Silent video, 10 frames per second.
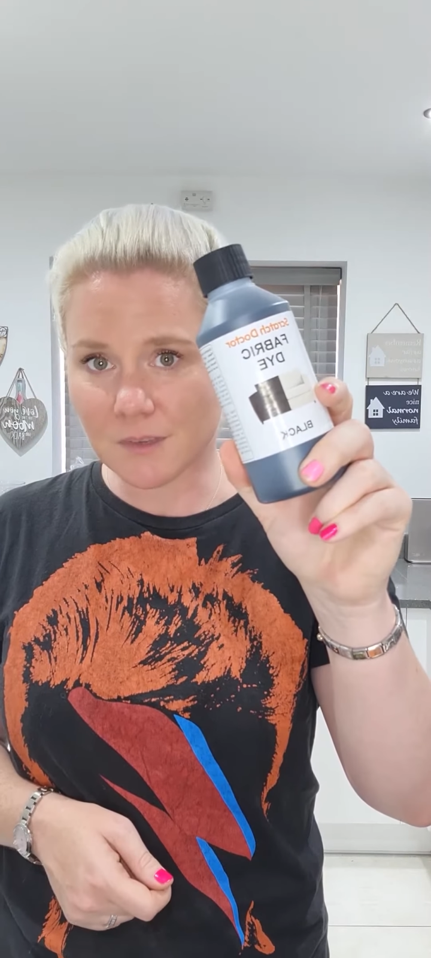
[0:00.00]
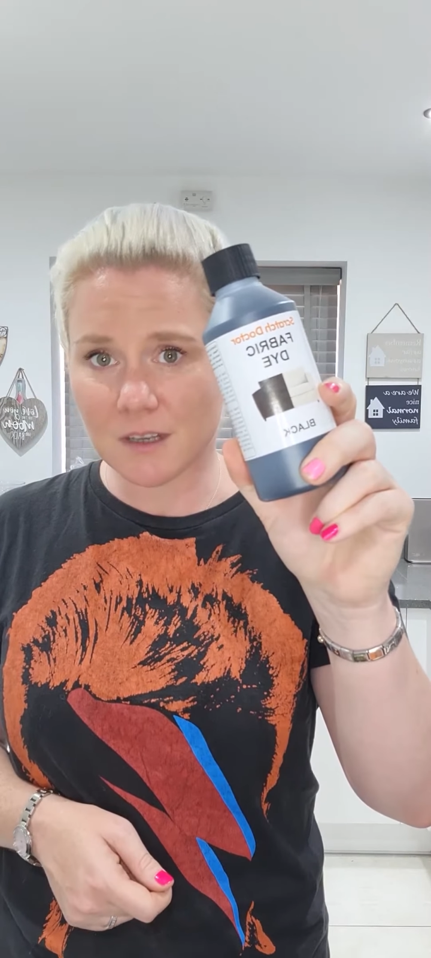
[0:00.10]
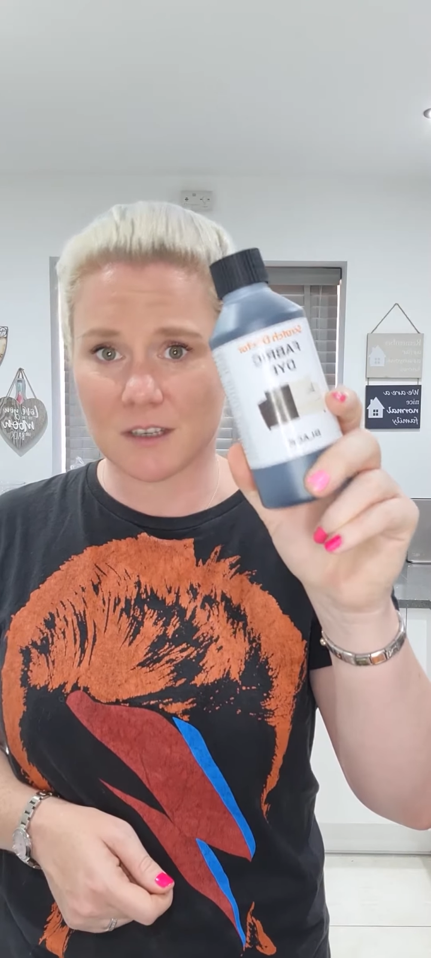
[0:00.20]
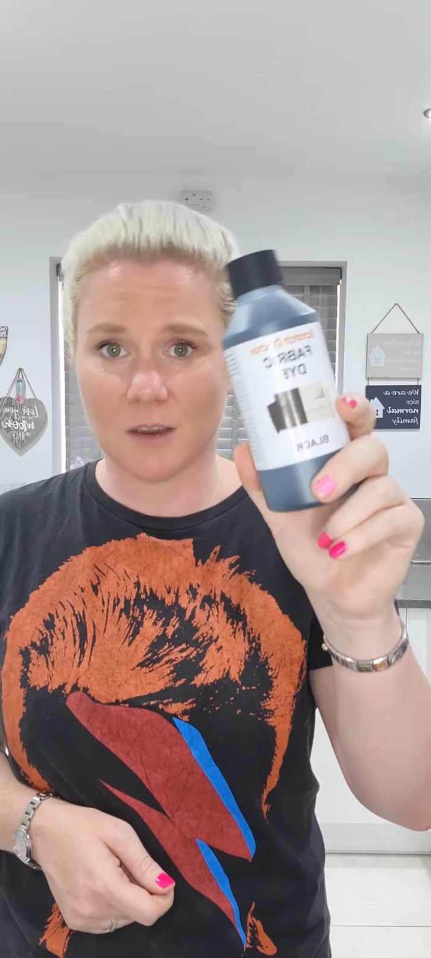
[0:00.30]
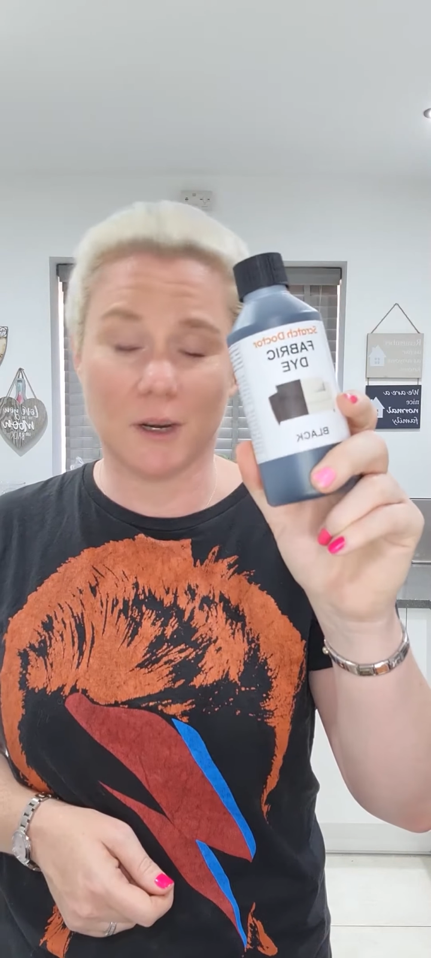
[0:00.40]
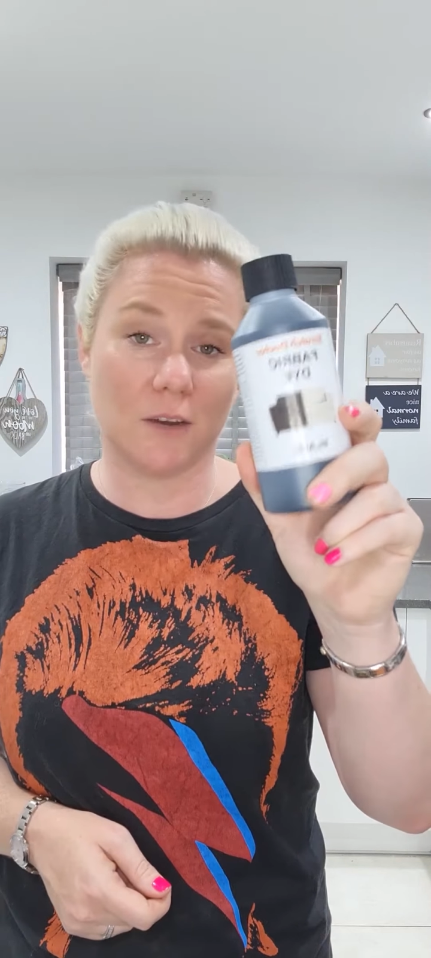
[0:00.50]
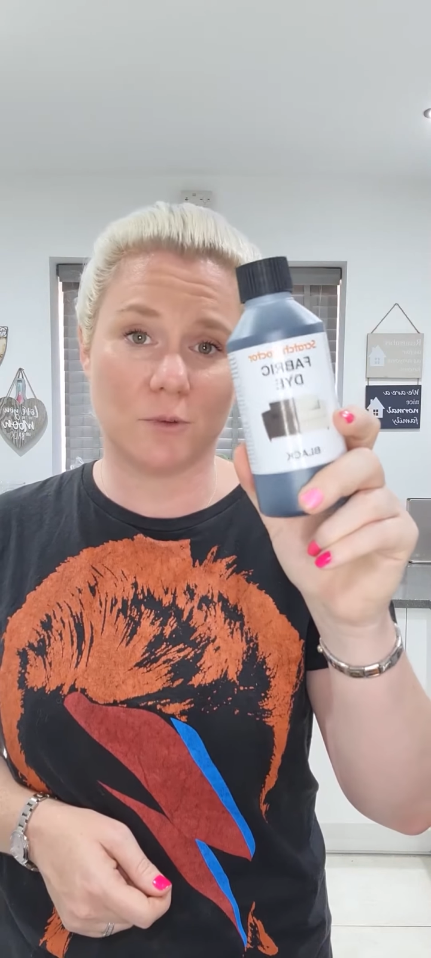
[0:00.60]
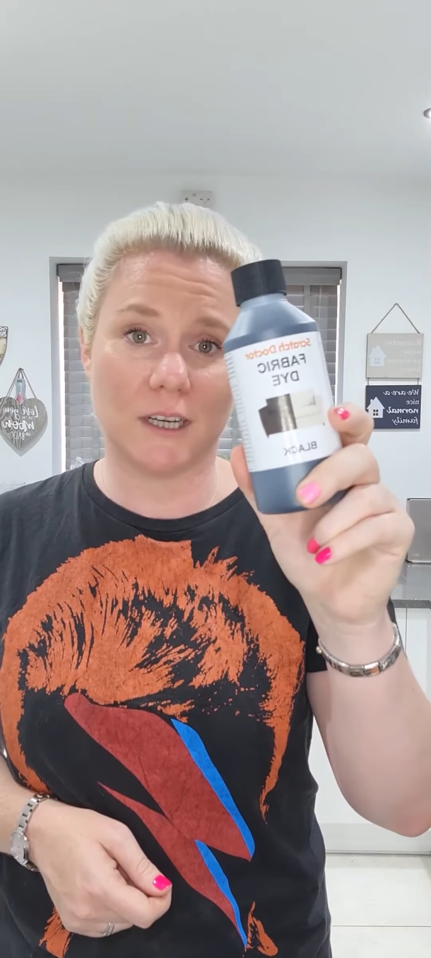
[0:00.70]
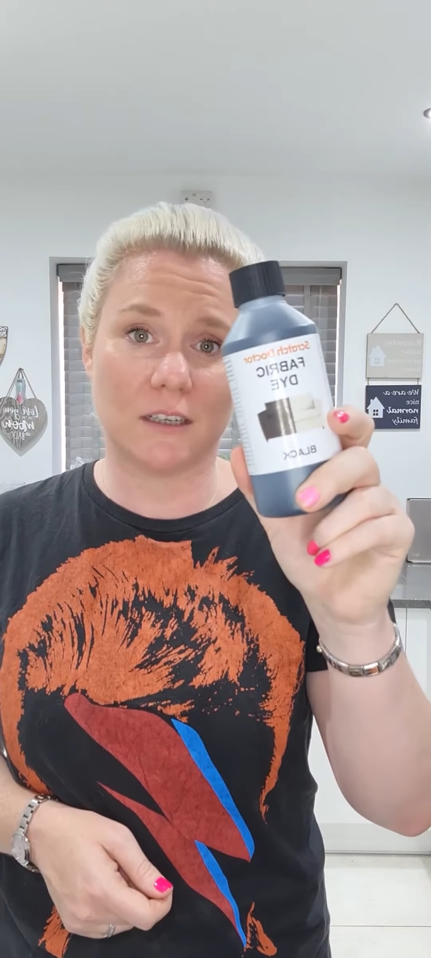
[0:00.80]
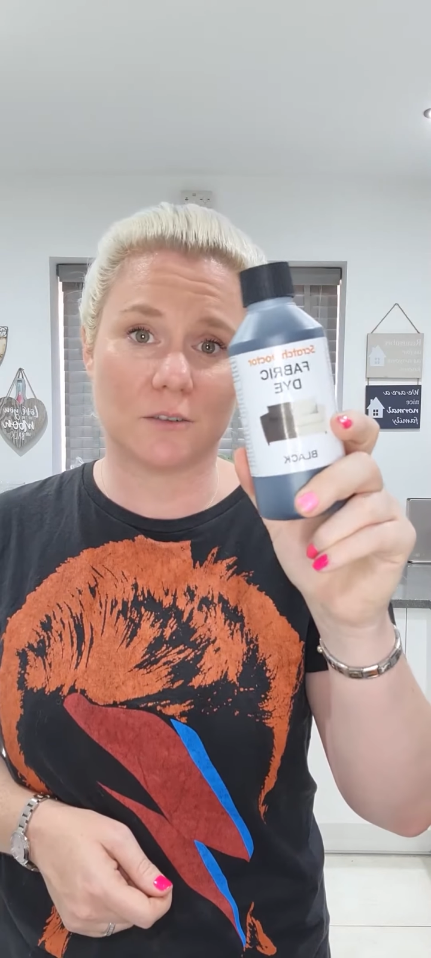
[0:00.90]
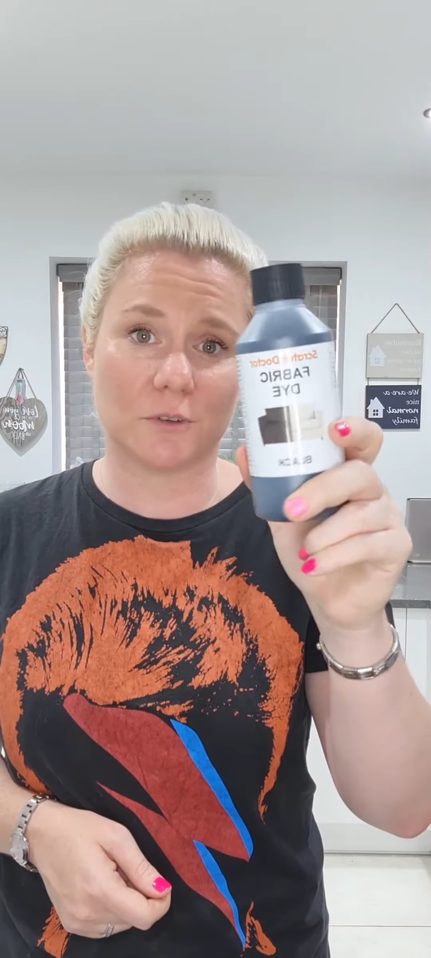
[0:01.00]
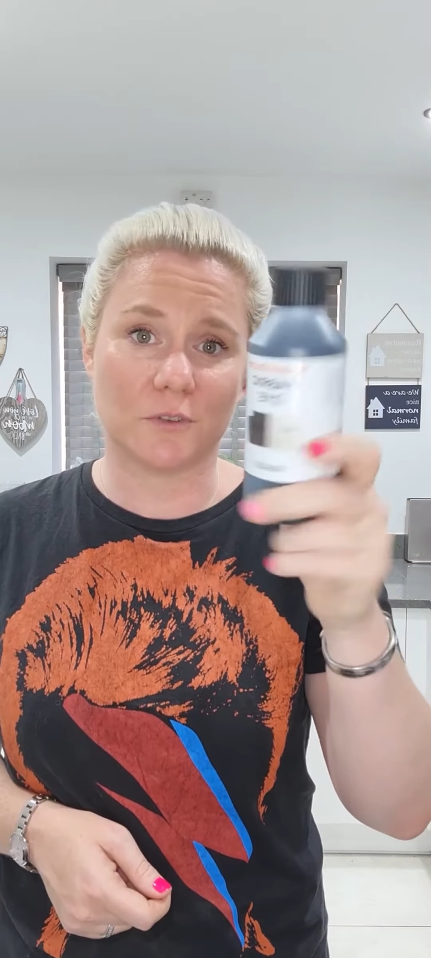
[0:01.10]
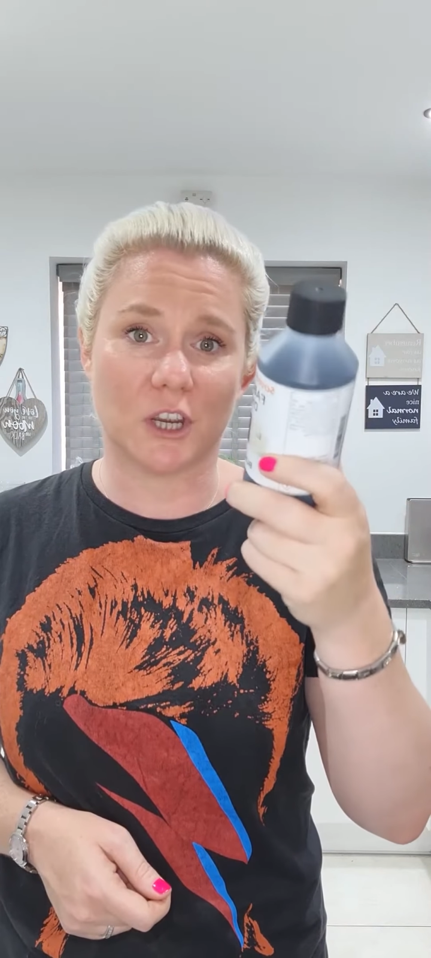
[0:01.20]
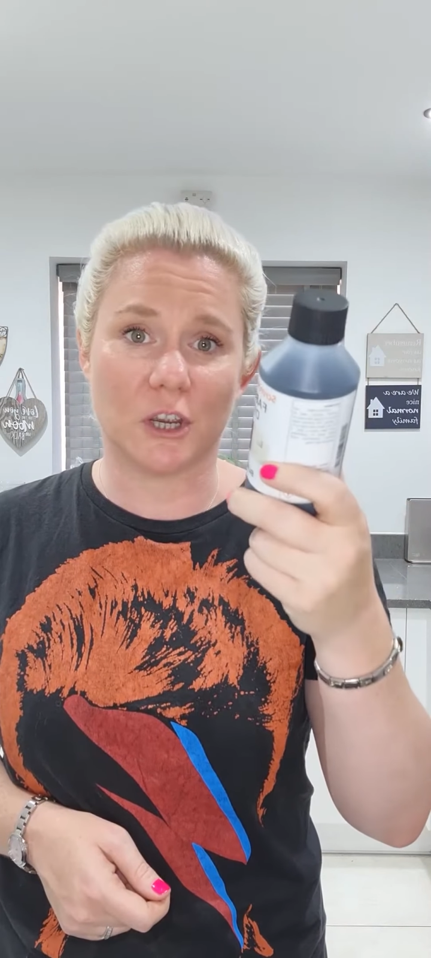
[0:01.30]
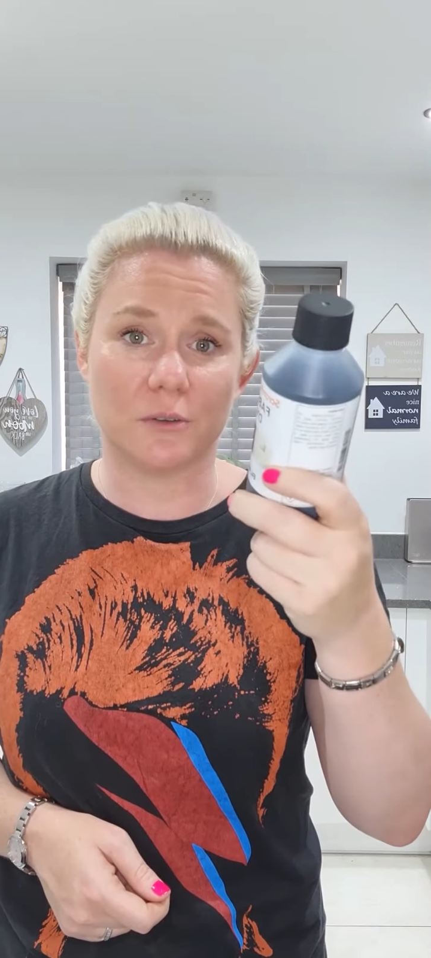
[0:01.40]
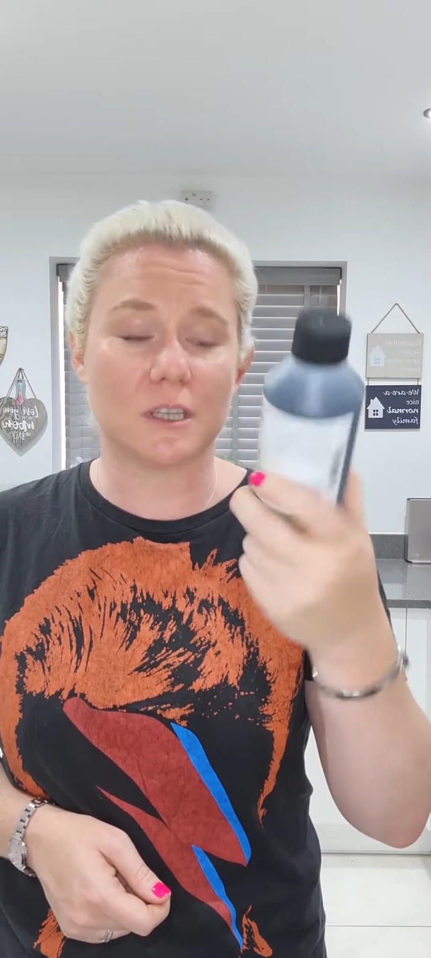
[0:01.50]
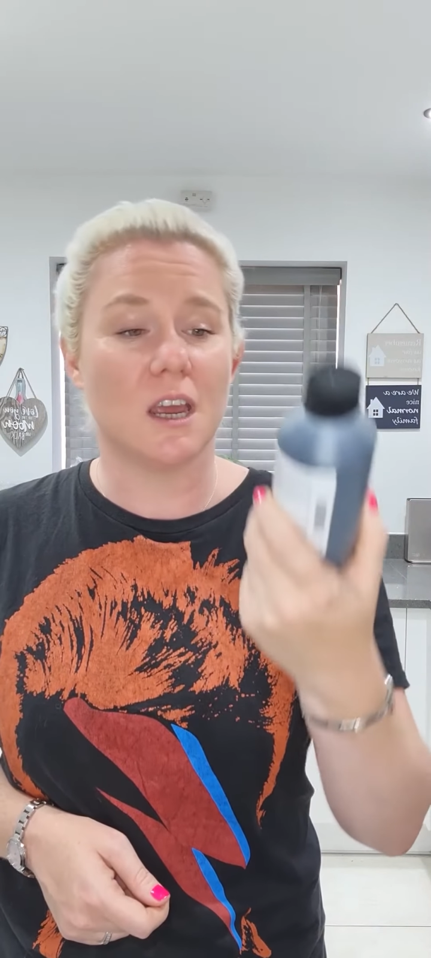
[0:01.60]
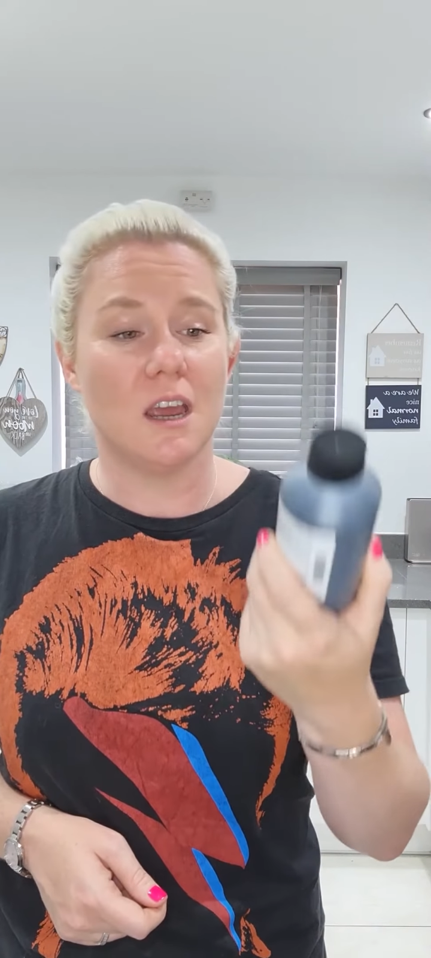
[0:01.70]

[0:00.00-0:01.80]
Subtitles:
So it had really good reviews.